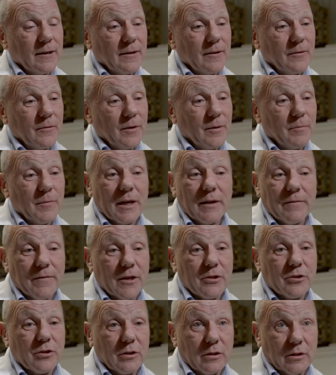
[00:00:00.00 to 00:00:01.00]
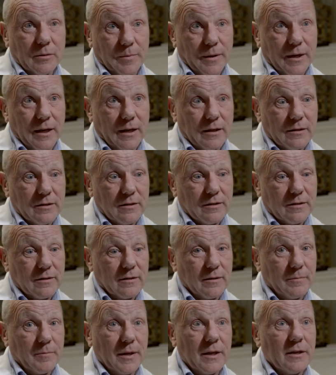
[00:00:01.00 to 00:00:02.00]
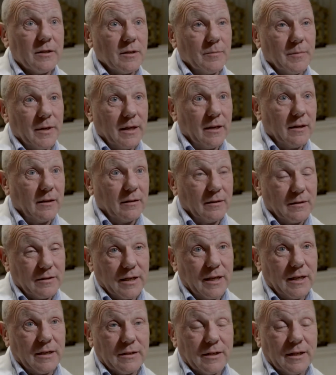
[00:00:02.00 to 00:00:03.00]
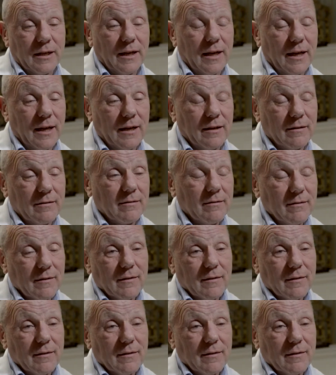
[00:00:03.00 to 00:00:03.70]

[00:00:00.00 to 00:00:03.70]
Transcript: we manufacture all the parts. The pins are made on a CNC lathe,